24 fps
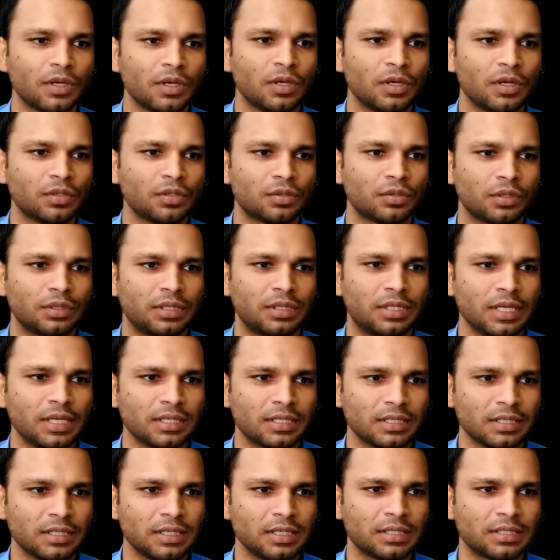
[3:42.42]
So this
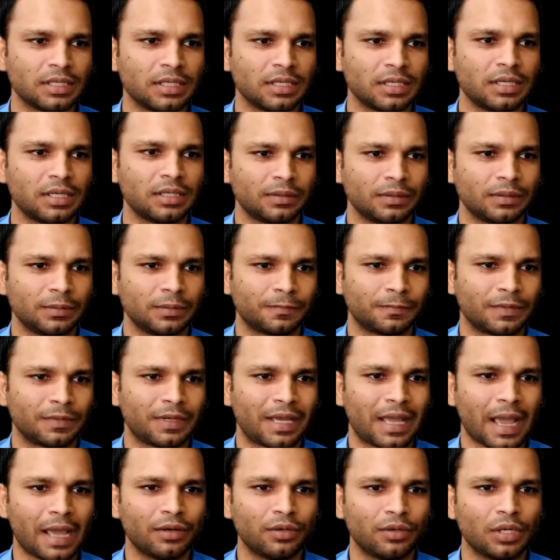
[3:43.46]
is a
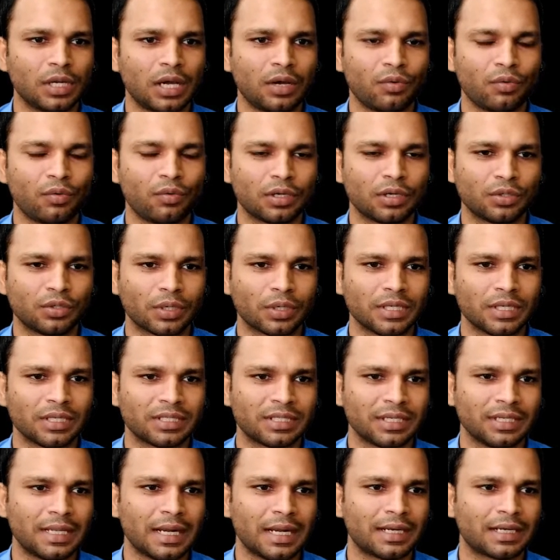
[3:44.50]
cannula, what you can see,
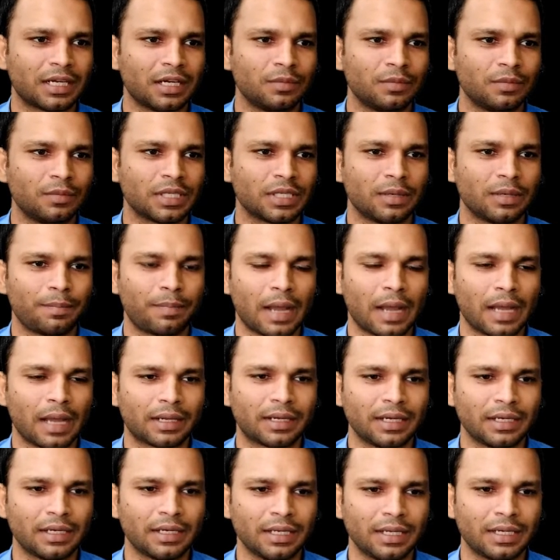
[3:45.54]
that comes in a packet.
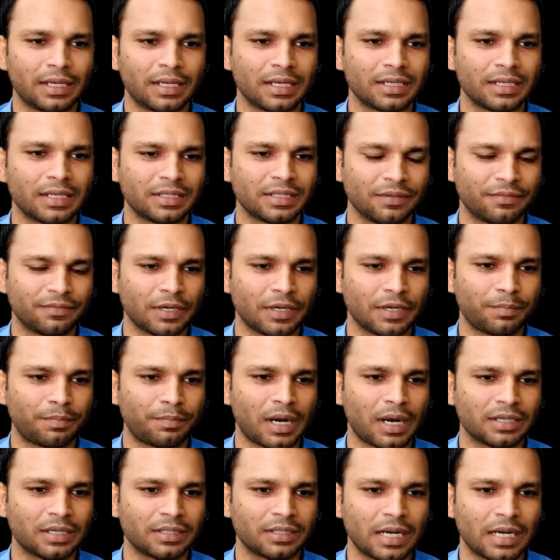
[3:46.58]
It has different parts
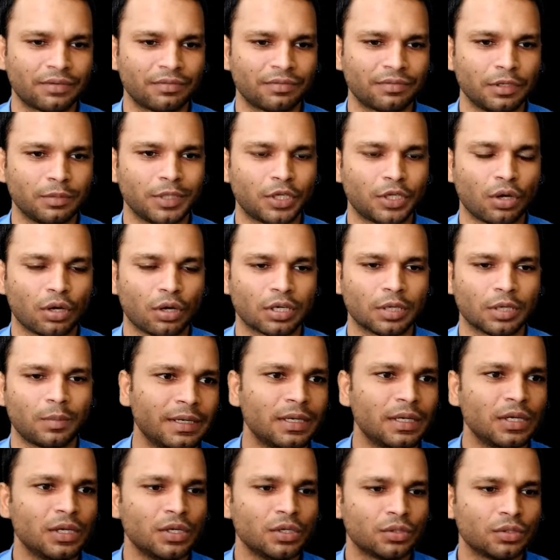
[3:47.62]
that we'll be talking about.
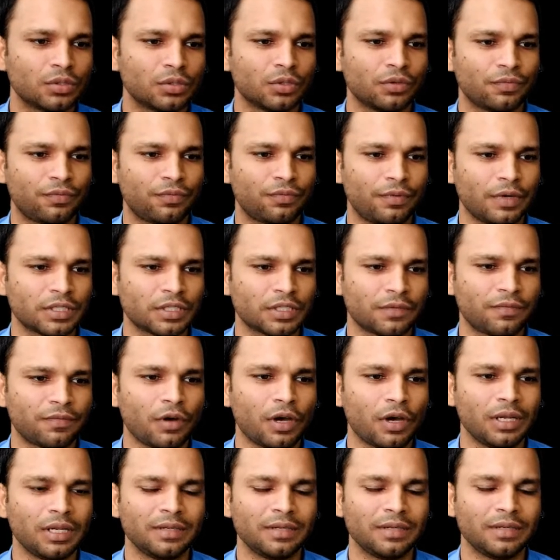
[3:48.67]
So first of all,
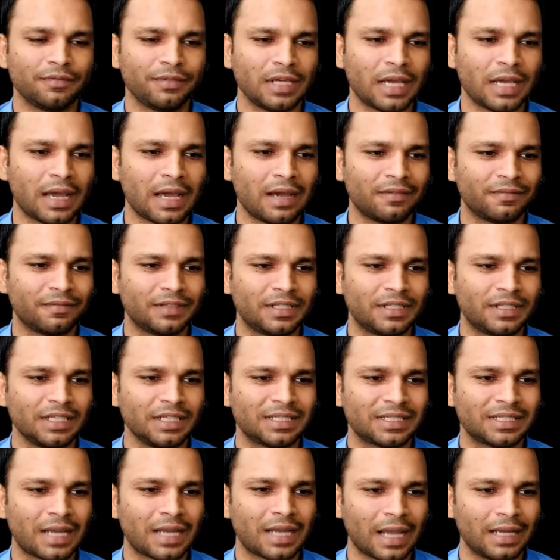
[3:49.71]
we have the
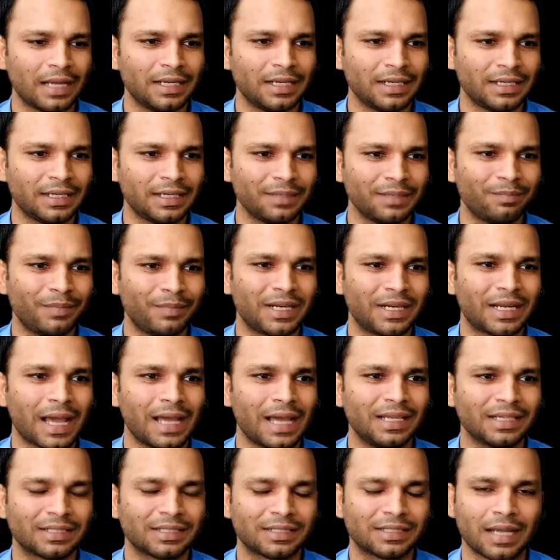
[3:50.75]
stylet, metallic
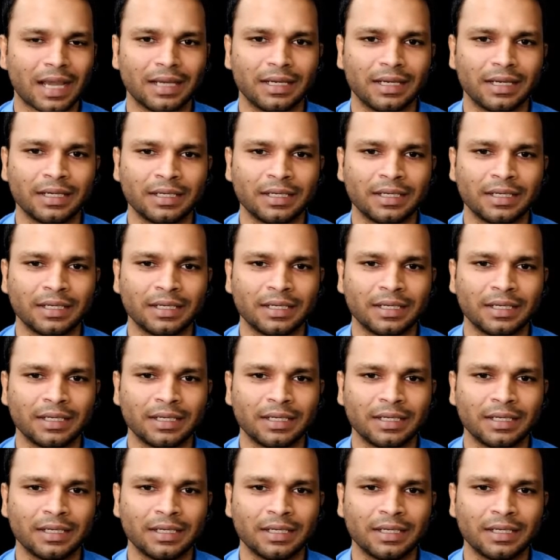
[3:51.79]
stylet.